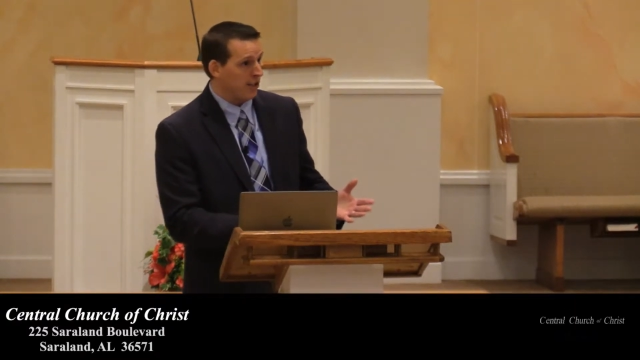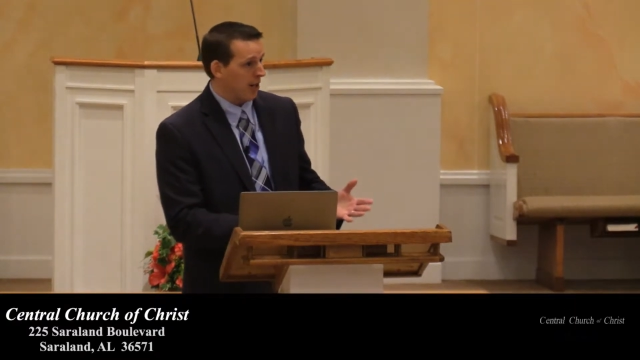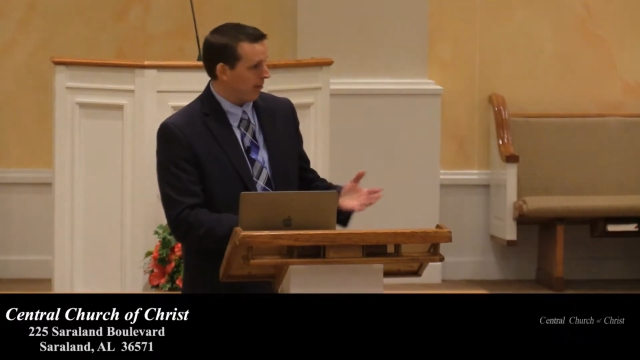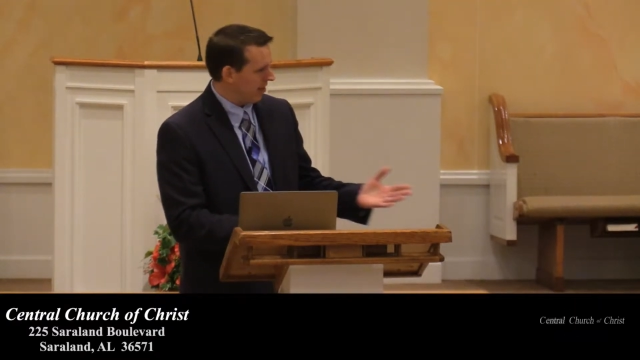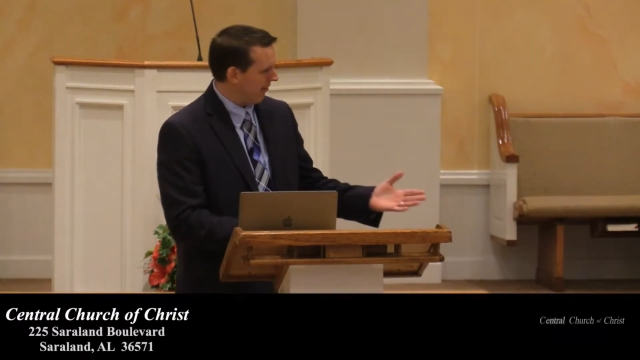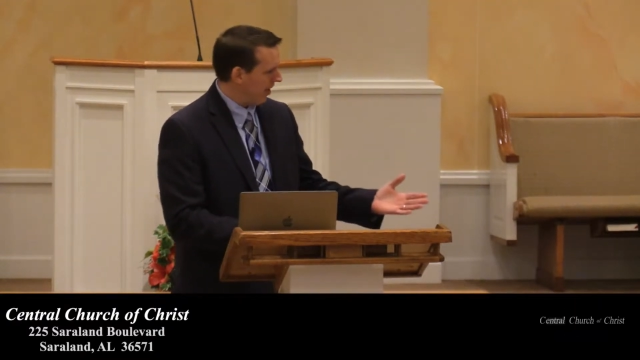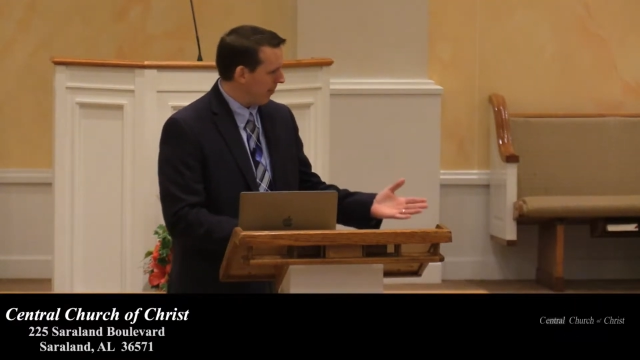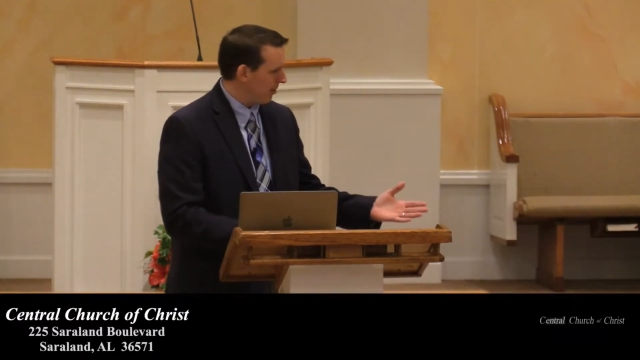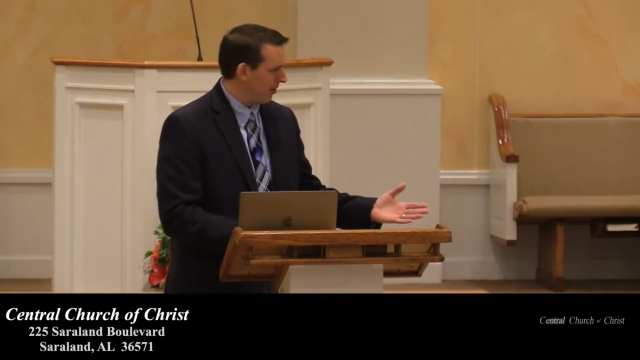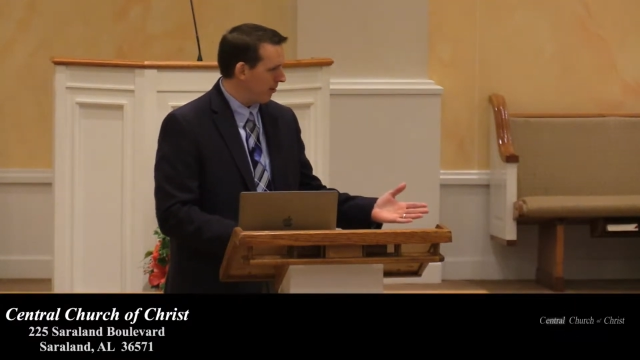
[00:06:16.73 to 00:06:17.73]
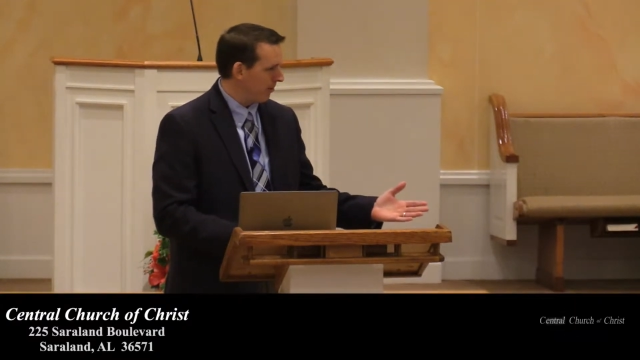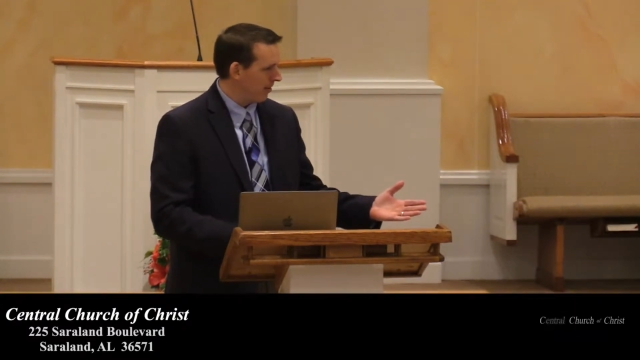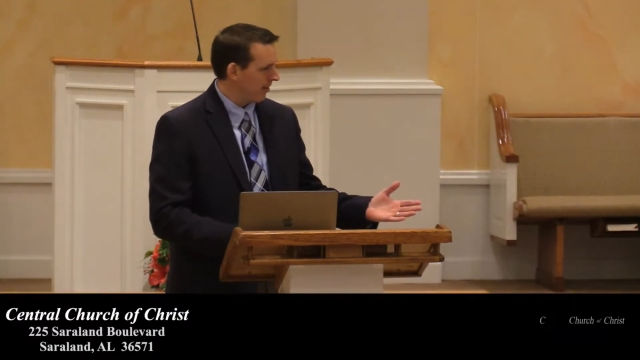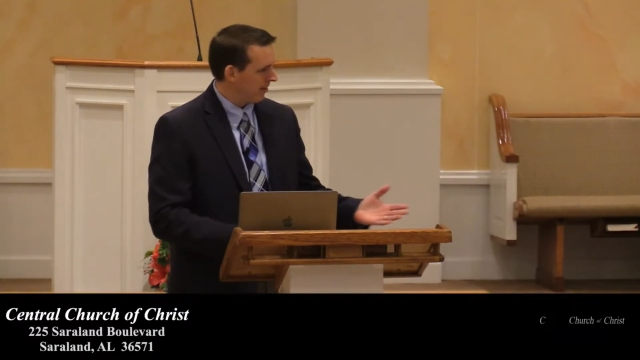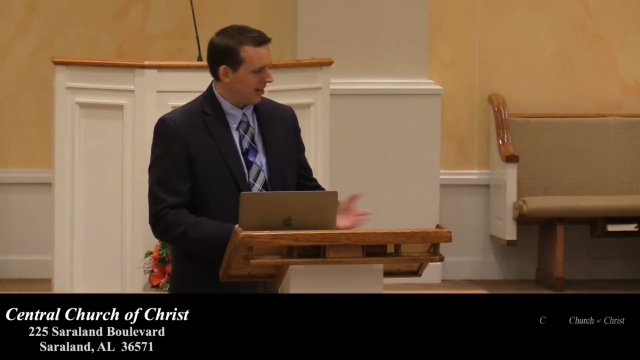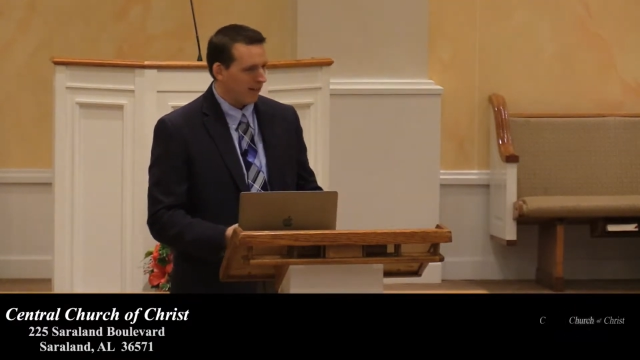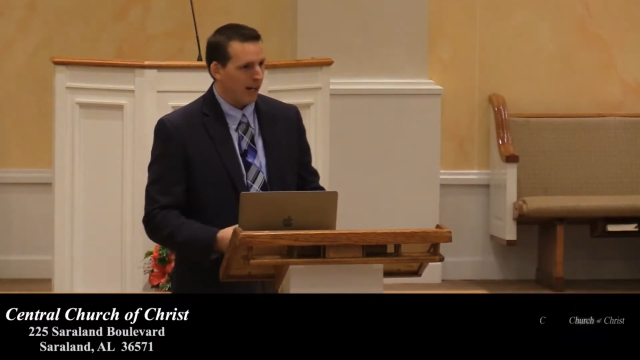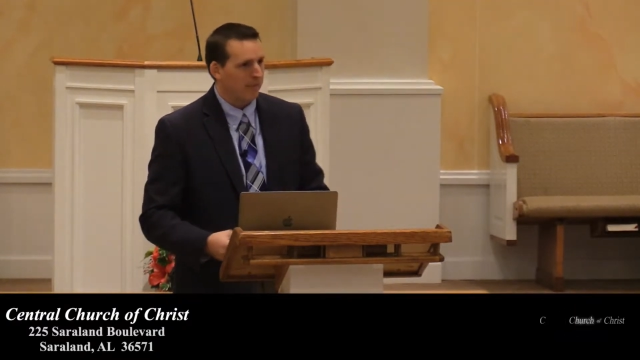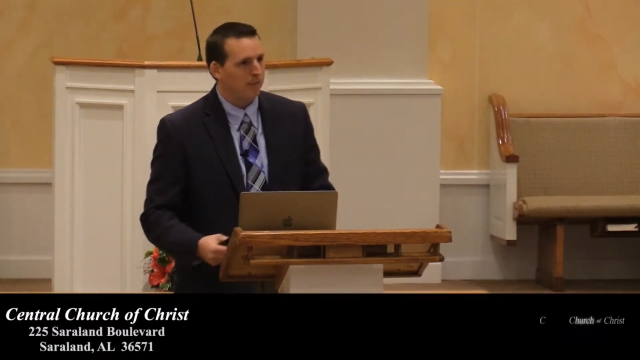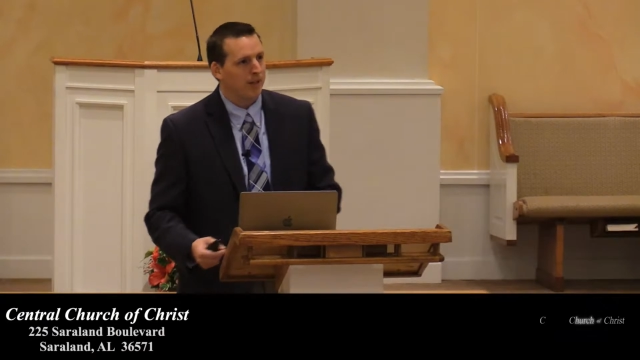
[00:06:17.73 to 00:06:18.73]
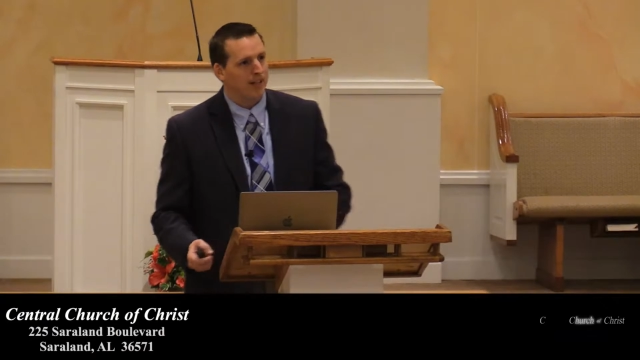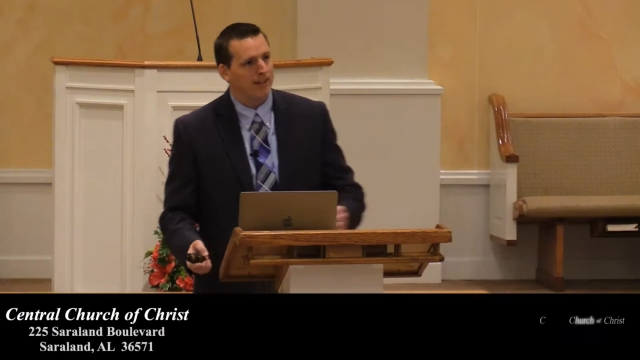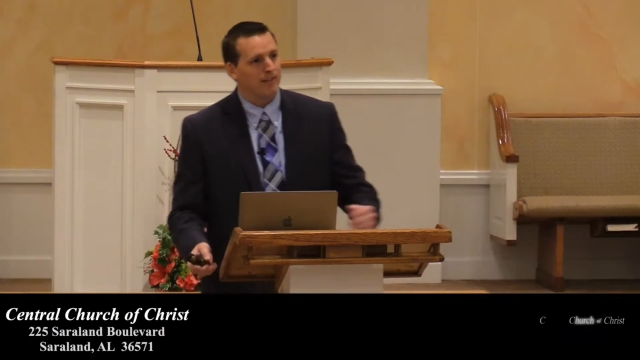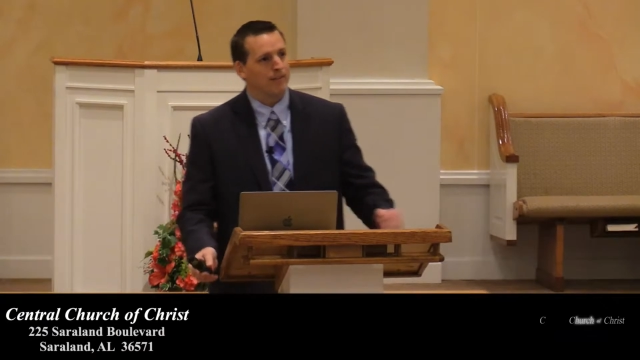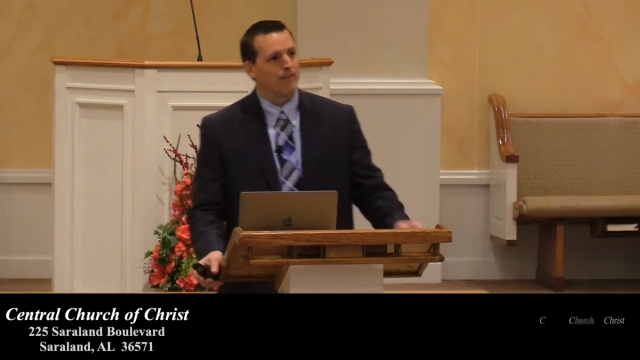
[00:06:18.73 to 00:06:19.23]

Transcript: your help. Has that ever happened to you? Never happened to me either.